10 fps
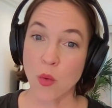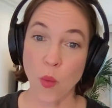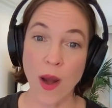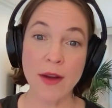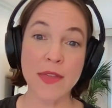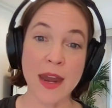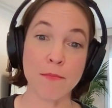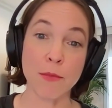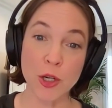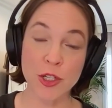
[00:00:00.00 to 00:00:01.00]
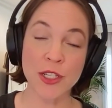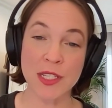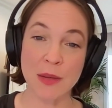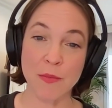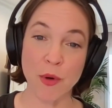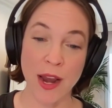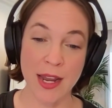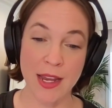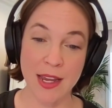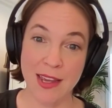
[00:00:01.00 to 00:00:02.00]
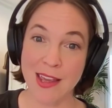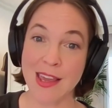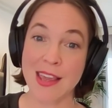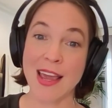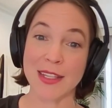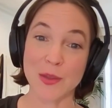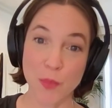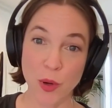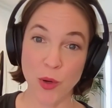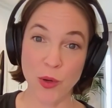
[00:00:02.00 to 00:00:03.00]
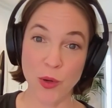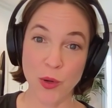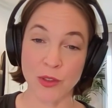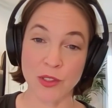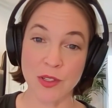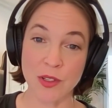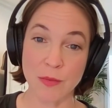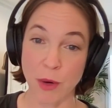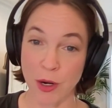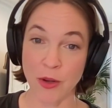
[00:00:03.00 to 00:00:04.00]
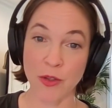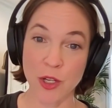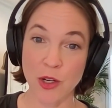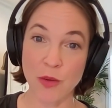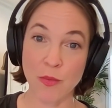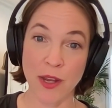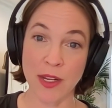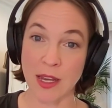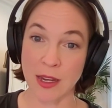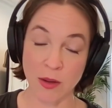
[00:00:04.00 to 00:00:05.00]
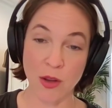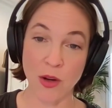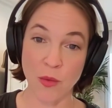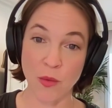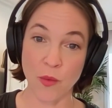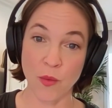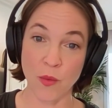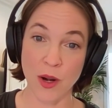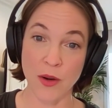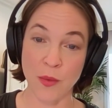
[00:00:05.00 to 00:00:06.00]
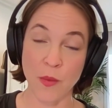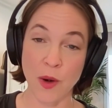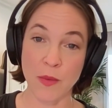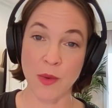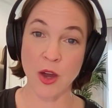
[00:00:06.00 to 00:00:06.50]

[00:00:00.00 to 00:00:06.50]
where that emergency brake gets pulled, Margo, to your point, like, where do we